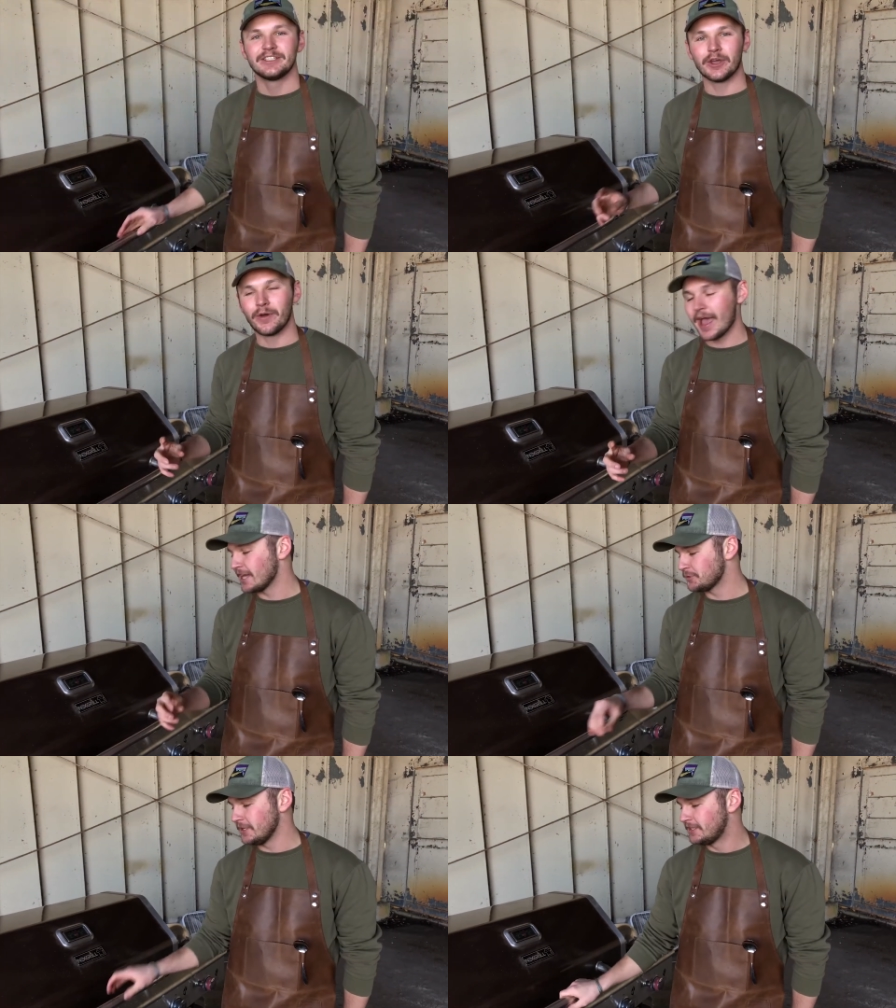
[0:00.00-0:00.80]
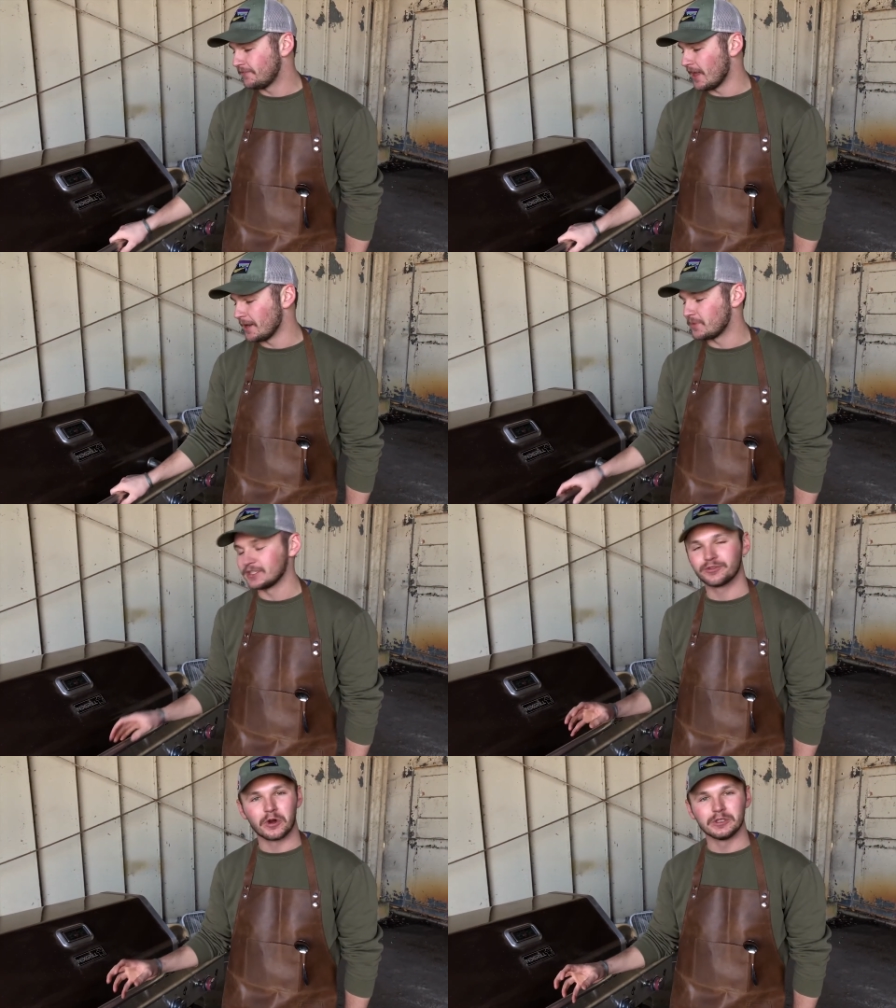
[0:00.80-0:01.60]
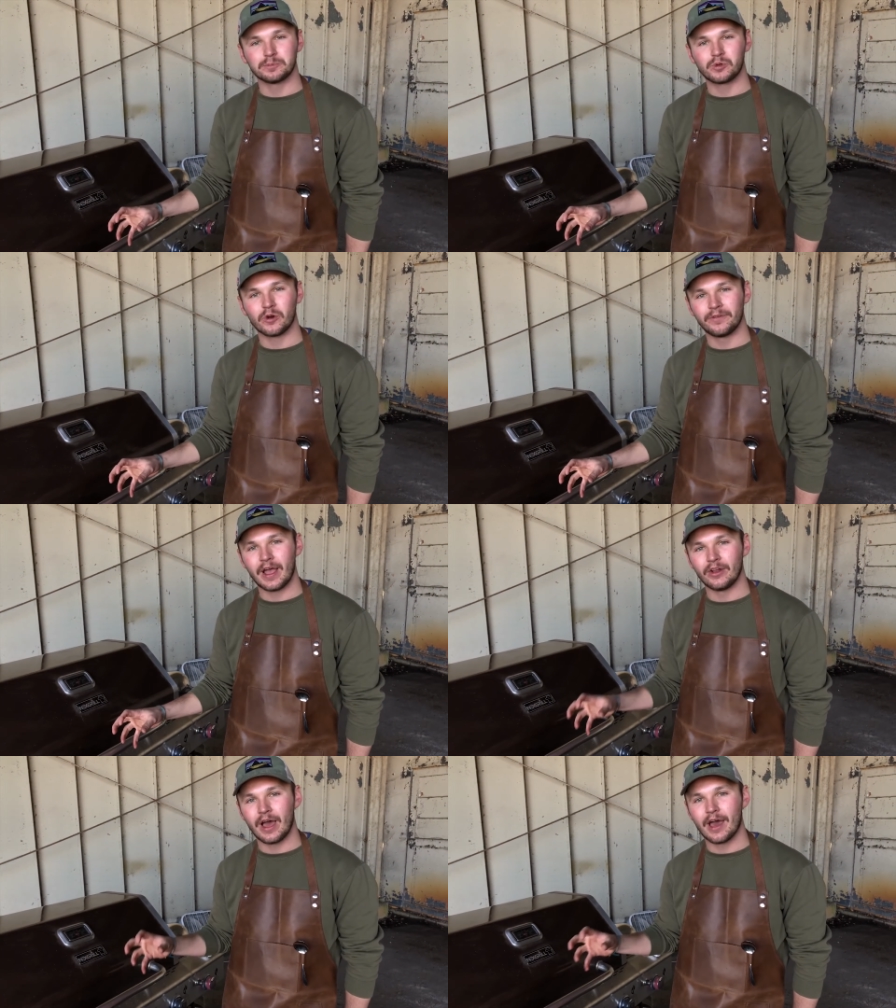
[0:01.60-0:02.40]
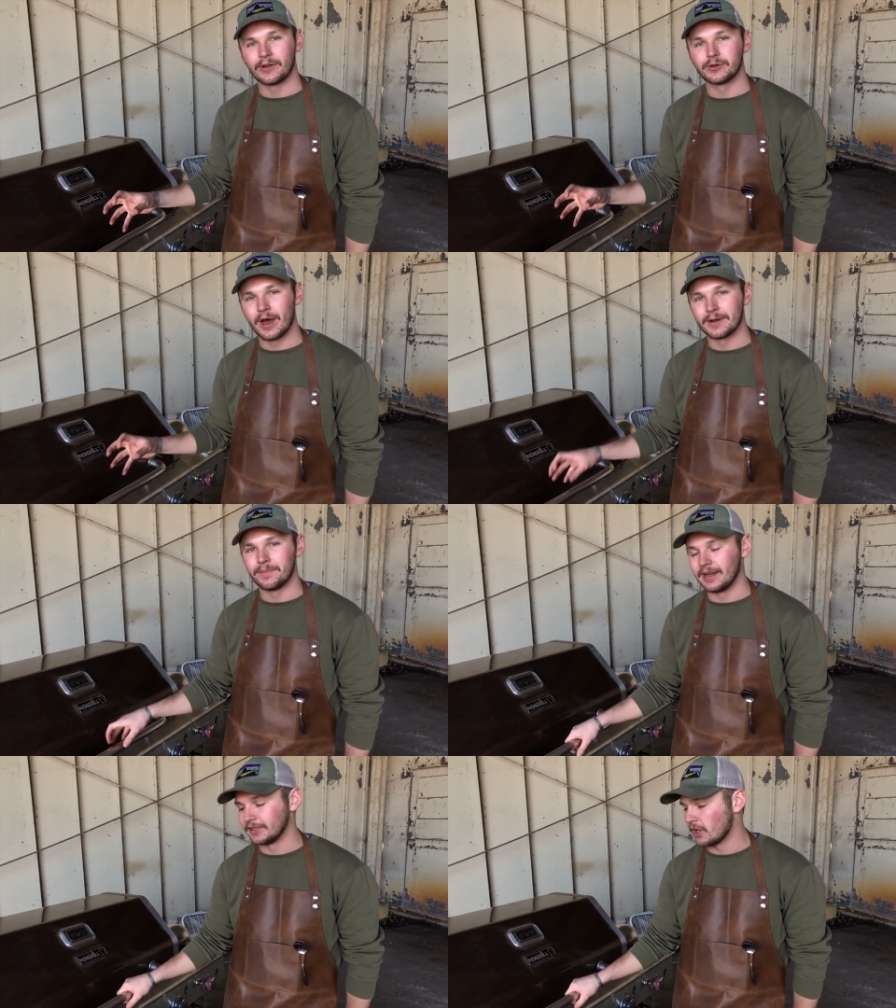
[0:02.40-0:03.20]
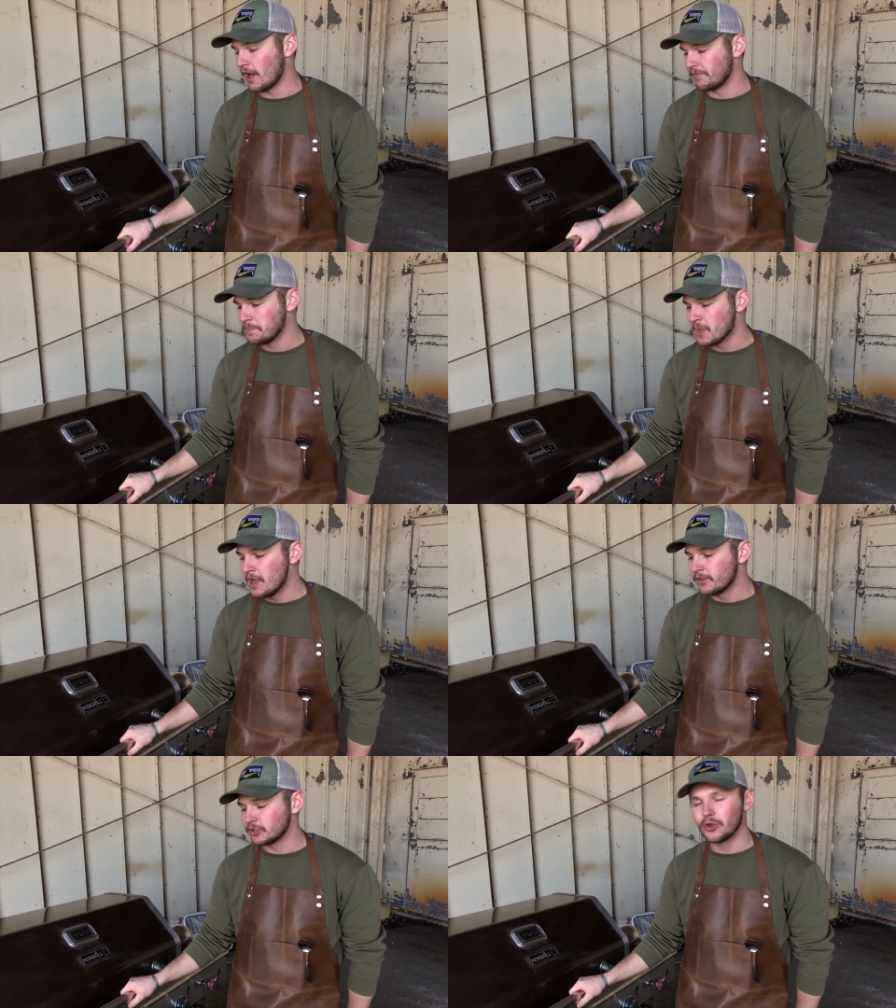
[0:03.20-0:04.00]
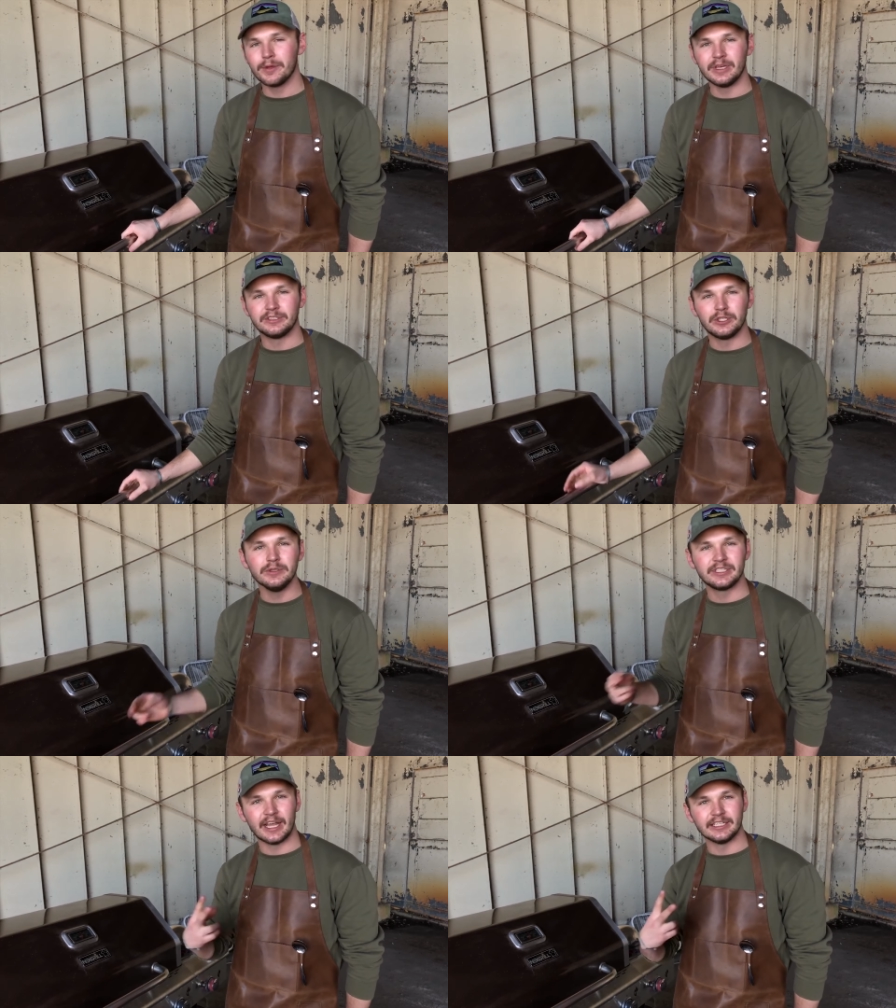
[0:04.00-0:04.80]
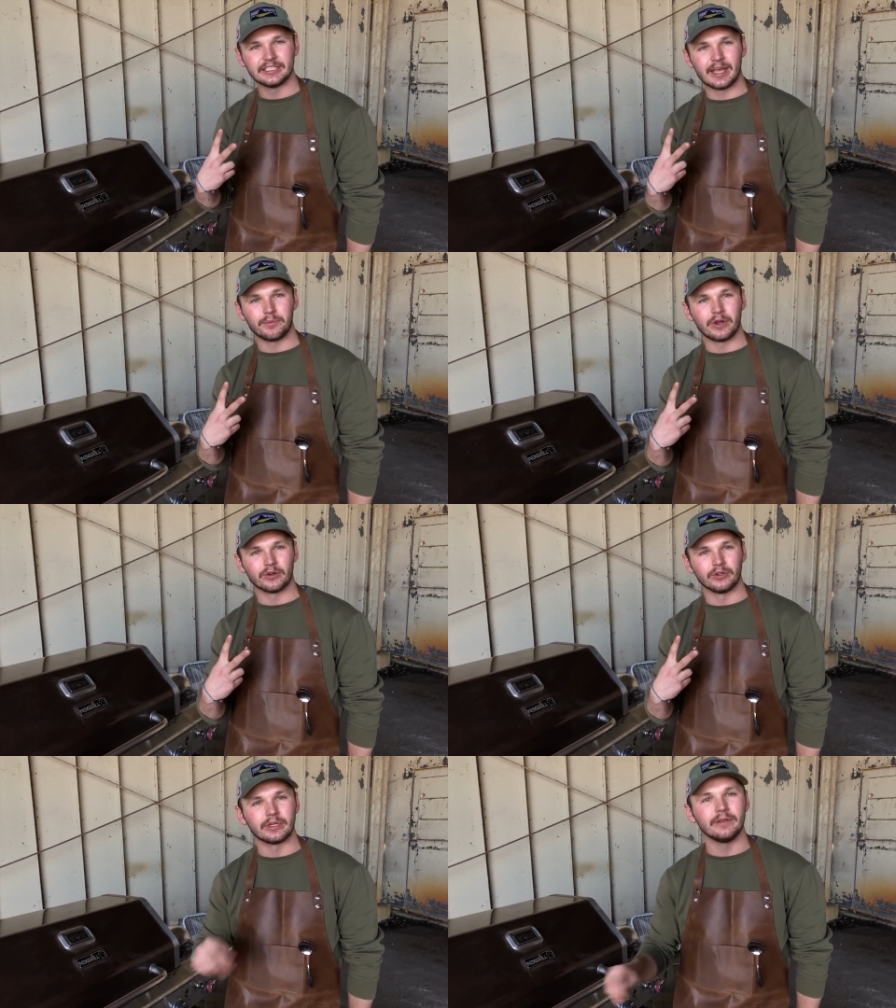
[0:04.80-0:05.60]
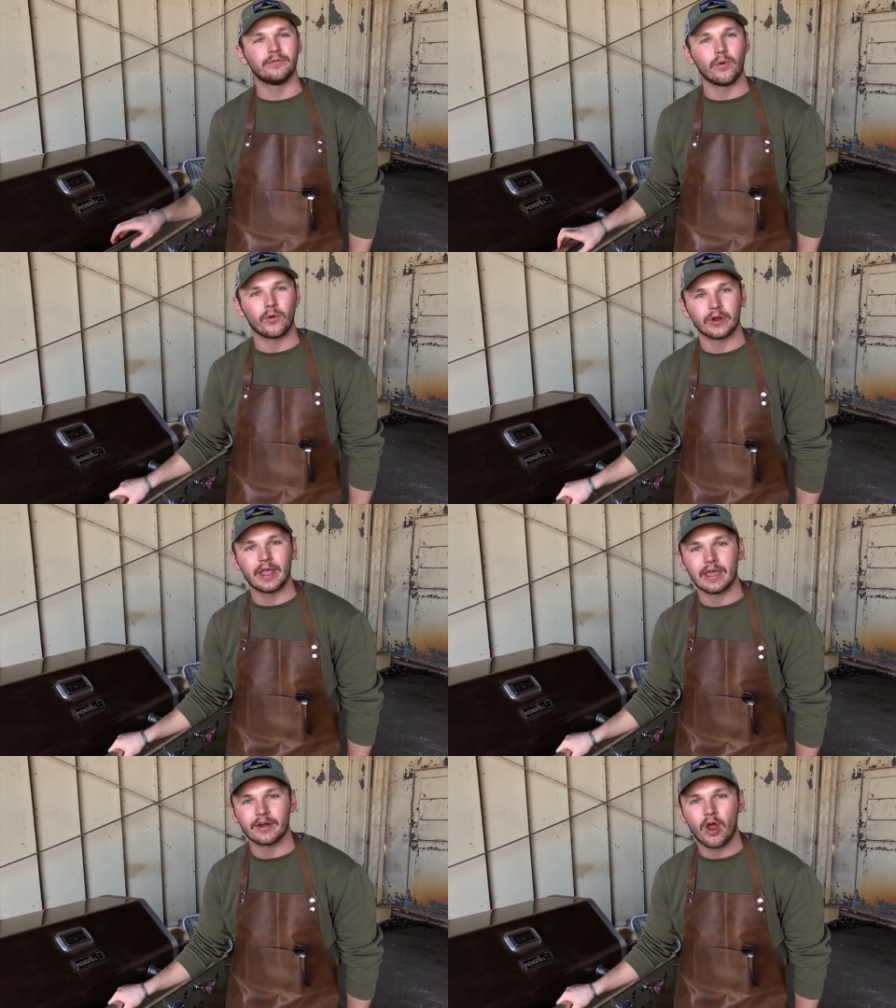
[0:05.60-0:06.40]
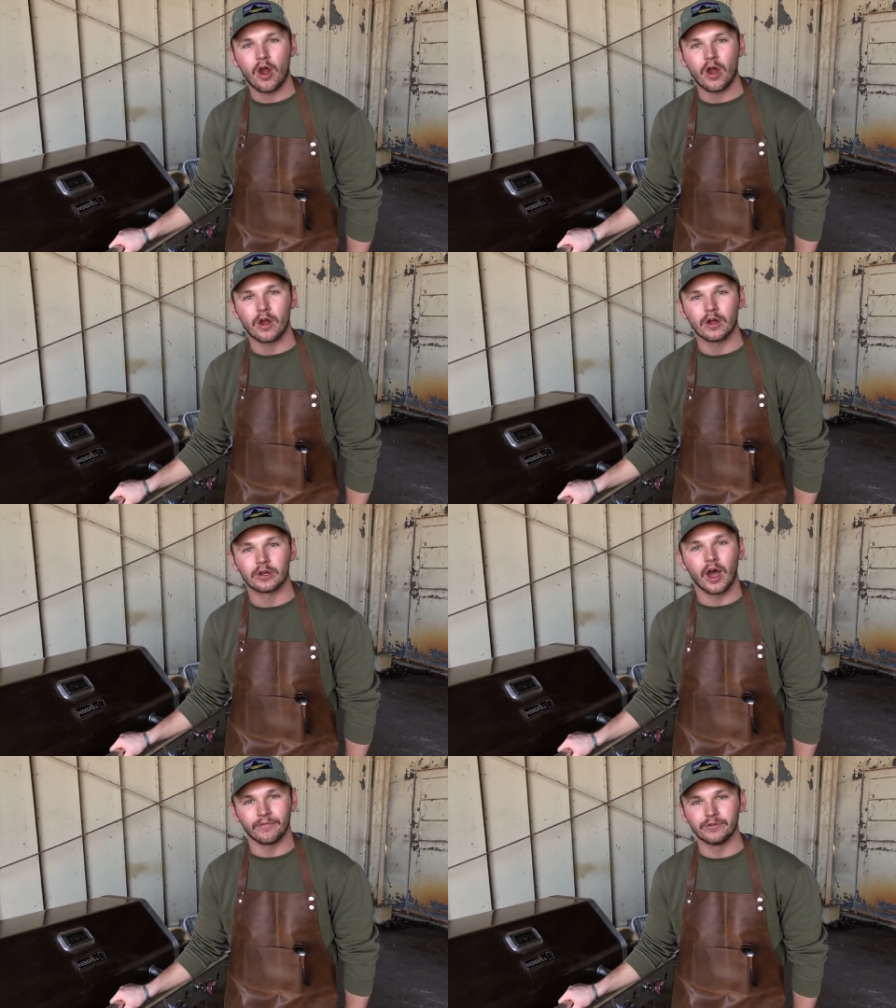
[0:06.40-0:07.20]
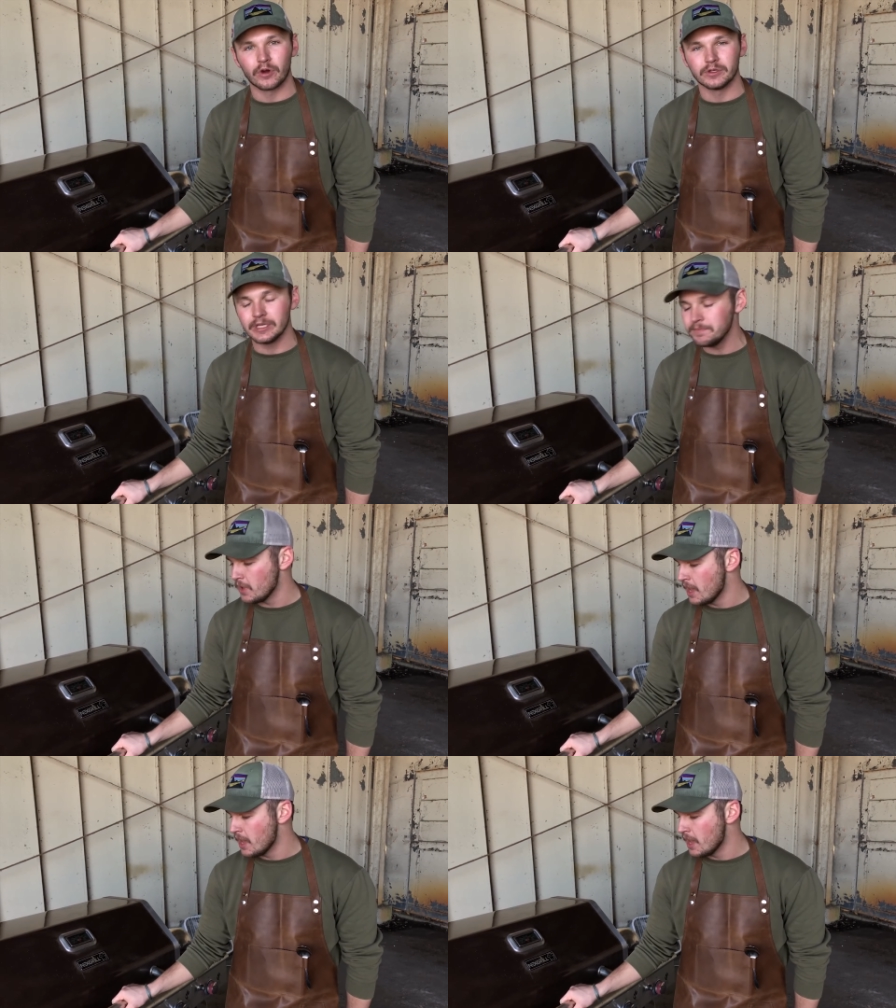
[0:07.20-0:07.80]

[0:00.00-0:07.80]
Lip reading: So as we develop this roast profile on our Guatemalan coffee, there's going to be 2 stages that we are looking for in our coffee roasting.